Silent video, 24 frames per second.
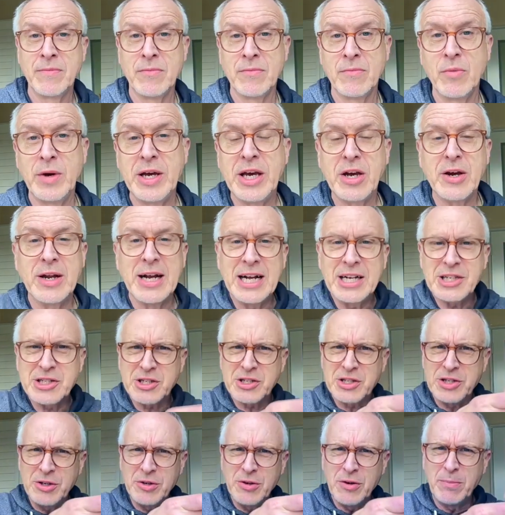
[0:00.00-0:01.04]
where you can
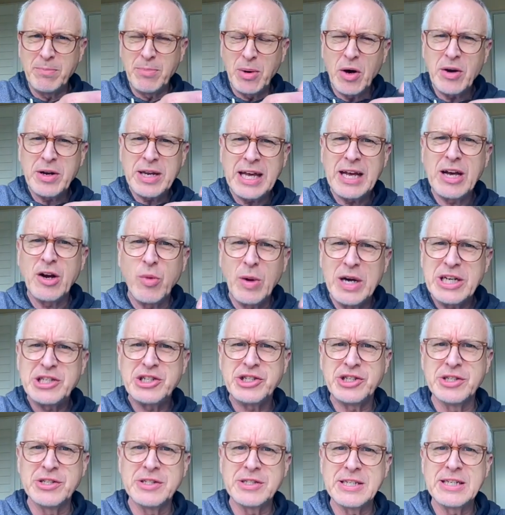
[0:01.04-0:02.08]
ask your body
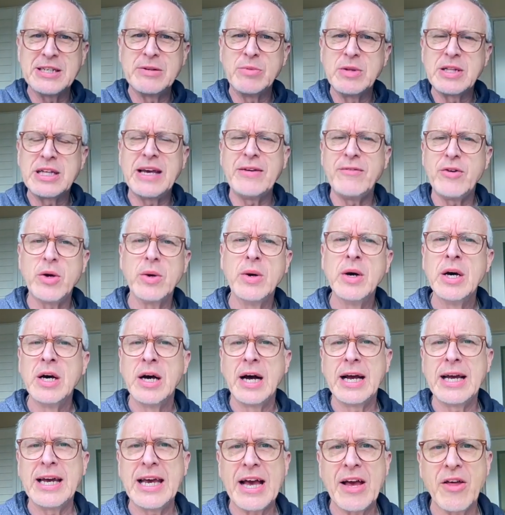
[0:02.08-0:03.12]
questions and it will give you
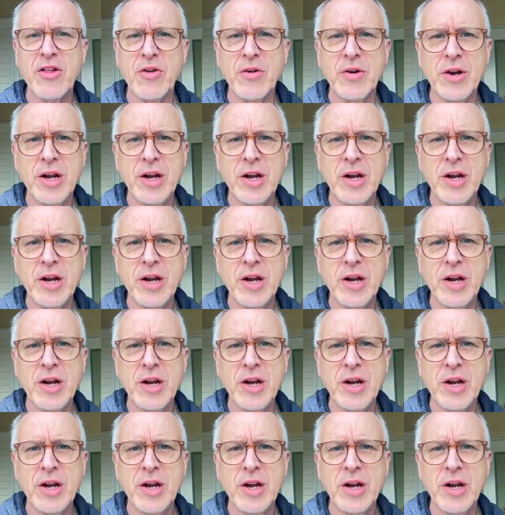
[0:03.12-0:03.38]
a yes or